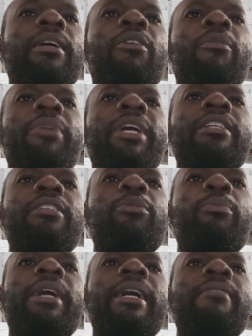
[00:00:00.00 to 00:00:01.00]
Compared
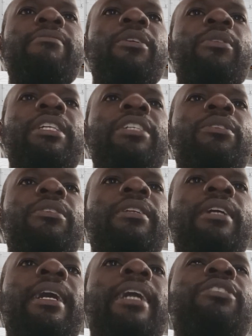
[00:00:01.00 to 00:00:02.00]
to pile foundation,
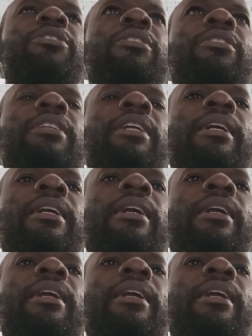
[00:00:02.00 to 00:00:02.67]
CAISSON